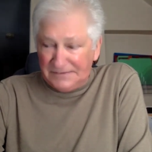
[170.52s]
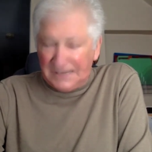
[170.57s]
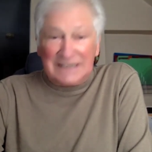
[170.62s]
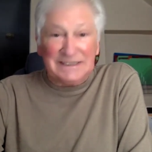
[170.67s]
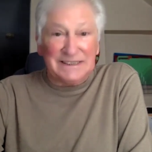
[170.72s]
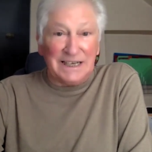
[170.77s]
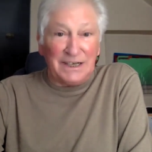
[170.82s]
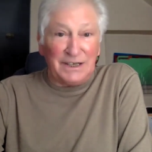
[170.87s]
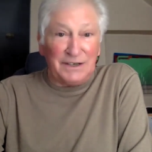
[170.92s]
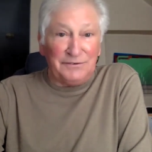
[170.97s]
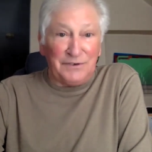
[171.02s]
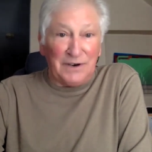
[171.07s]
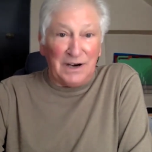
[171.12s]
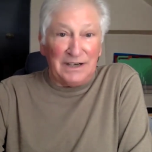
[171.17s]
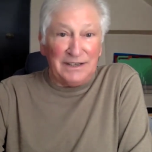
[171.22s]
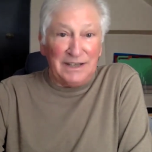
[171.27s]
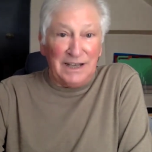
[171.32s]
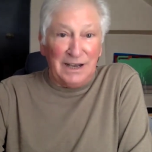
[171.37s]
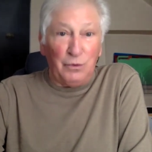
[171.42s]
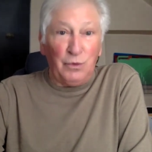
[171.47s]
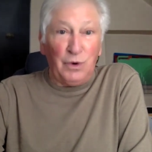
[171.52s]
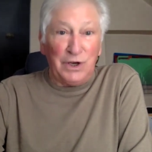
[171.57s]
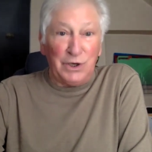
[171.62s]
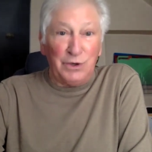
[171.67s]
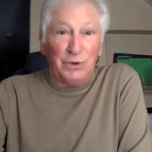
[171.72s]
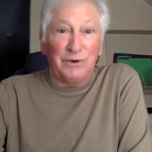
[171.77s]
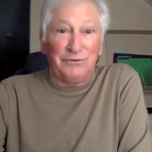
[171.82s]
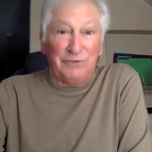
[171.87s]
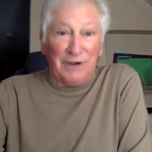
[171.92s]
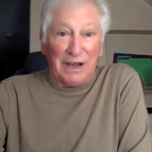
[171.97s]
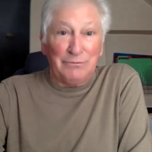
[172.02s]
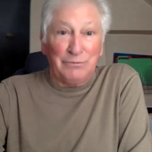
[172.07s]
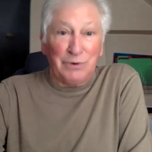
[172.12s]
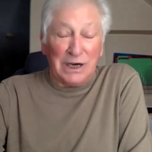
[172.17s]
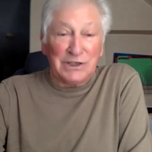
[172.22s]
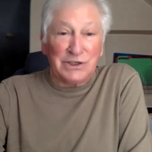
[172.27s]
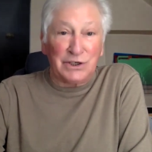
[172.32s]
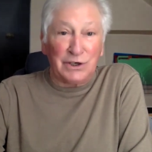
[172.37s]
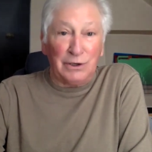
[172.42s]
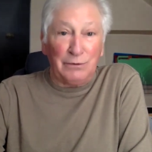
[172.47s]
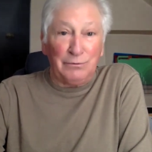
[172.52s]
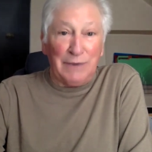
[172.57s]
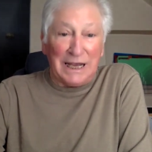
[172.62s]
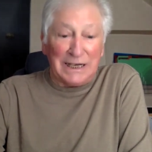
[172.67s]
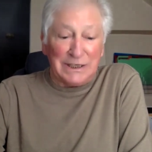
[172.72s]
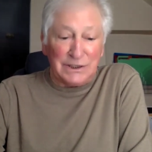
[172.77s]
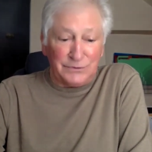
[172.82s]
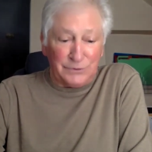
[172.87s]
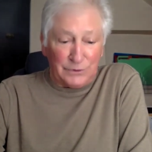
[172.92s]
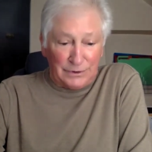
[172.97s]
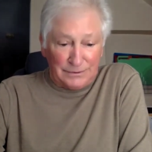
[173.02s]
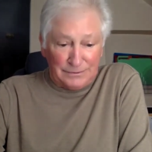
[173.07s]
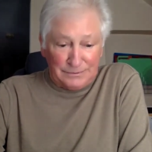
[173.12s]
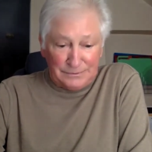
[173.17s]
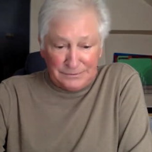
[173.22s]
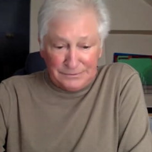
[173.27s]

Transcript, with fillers: That's how you find out what you're a vibrational match for.